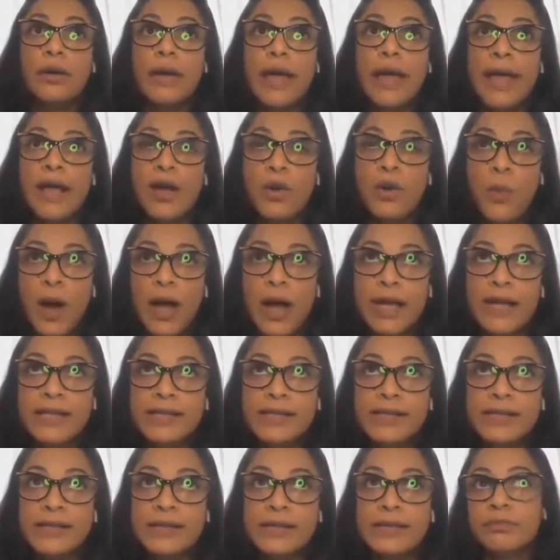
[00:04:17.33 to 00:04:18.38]
Egg
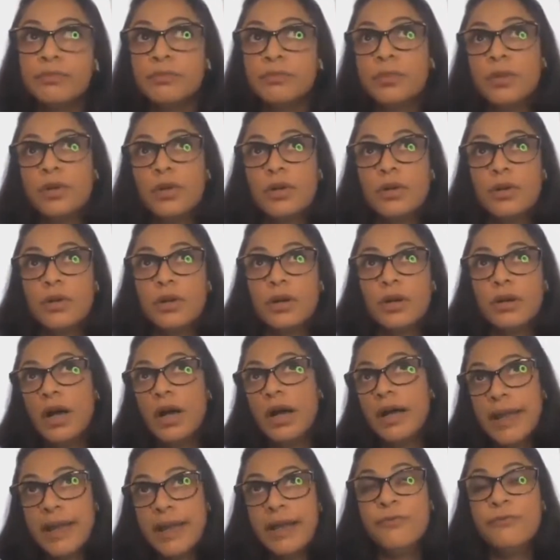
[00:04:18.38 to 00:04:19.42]
whites,
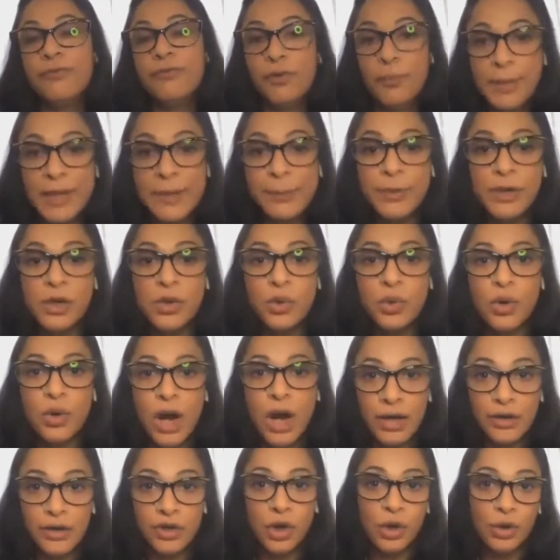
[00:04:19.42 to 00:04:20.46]
again, for people who
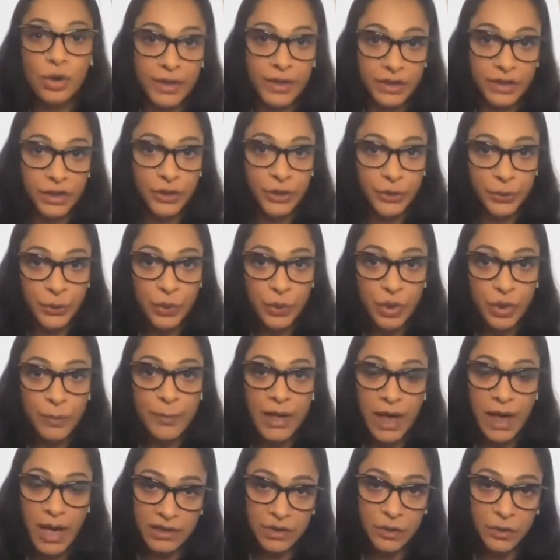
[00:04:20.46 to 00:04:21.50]
can't tolerate the yolk,
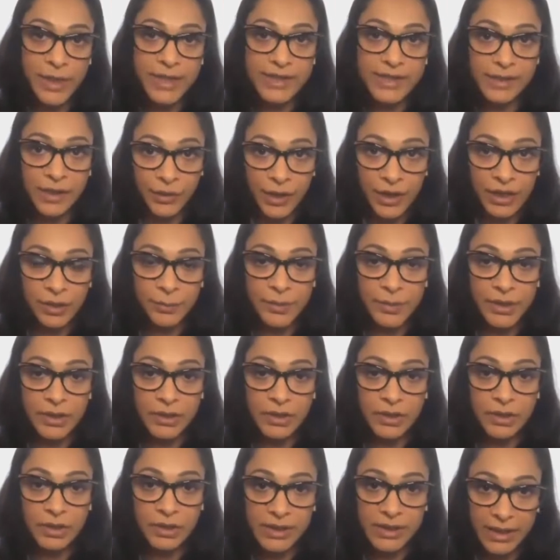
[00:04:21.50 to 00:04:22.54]
but otherwise I
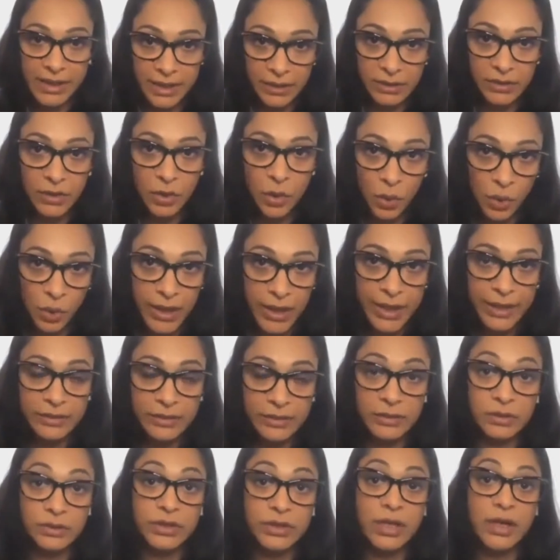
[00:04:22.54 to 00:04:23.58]
recommend taking the whole egg.
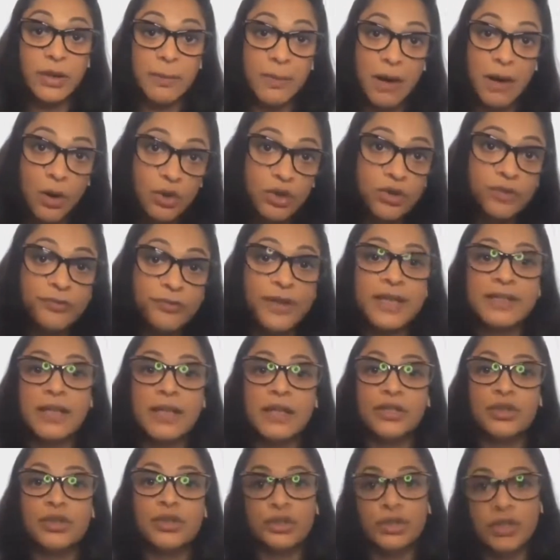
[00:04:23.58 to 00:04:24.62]
Now, the amount of eggs
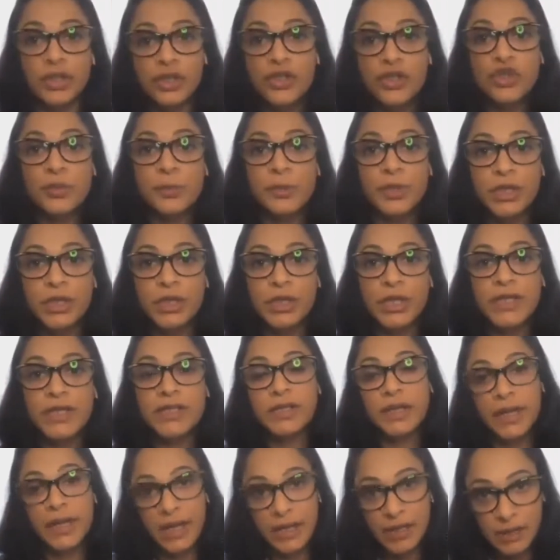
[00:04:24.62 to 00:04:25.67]
that you should consume in a day
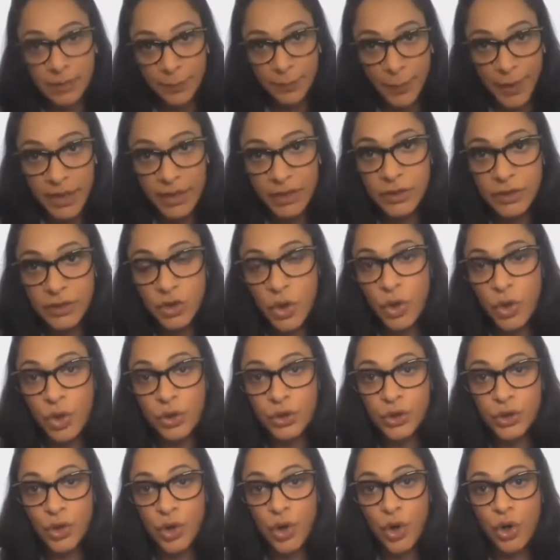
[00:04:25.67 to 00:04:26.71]
is again dependent
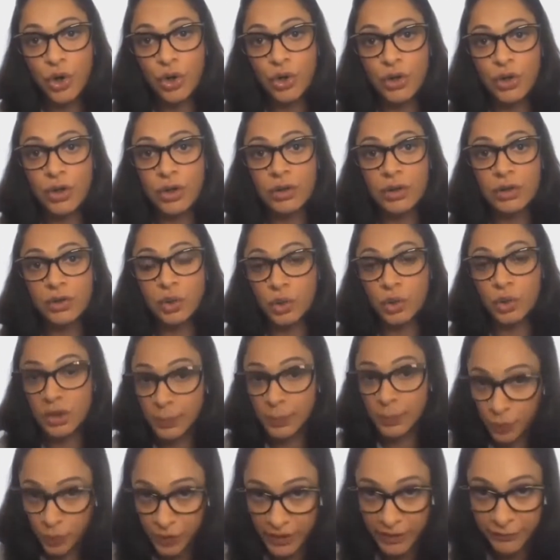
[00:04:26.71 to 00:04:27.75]
on your total
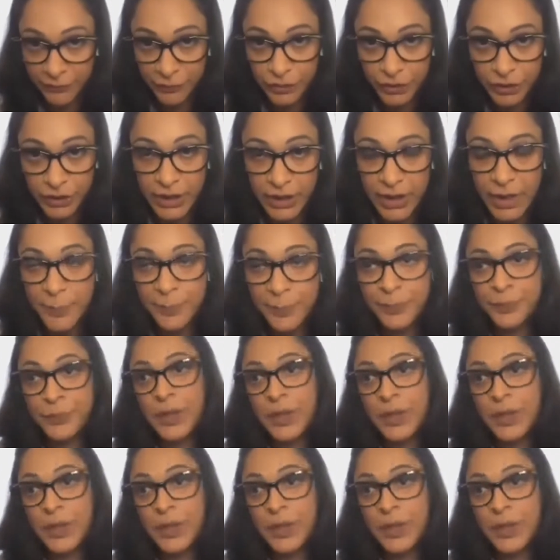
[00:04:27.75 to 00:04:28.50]
protein for the day.